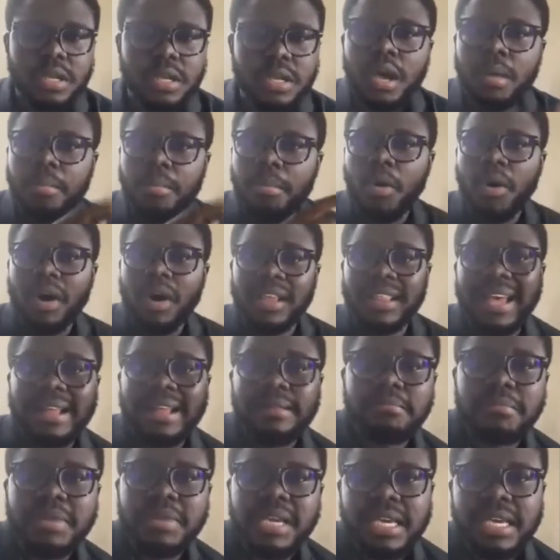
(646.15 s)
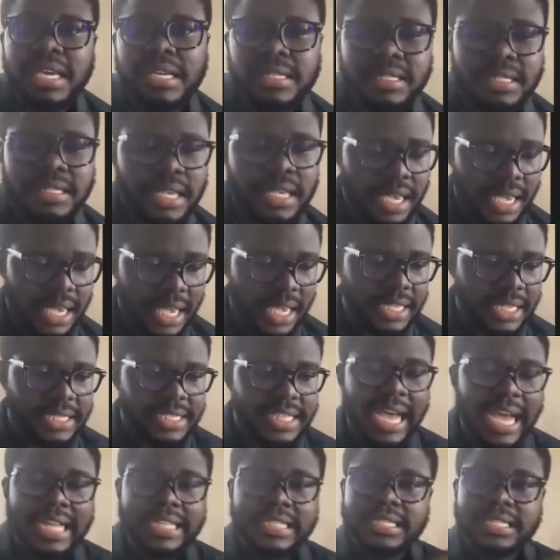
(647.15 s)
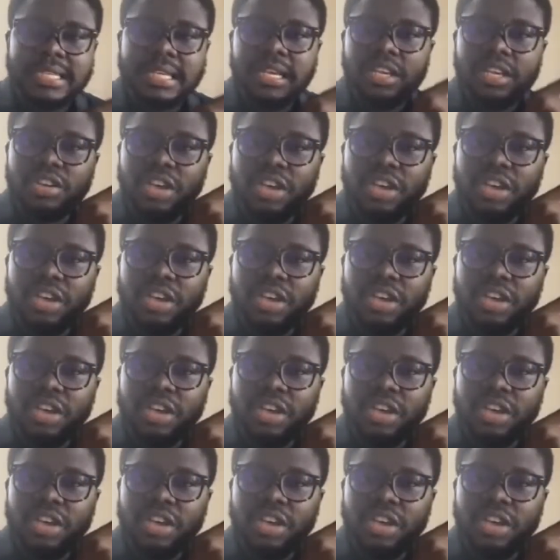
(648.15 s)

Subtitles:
But what that means is that you have the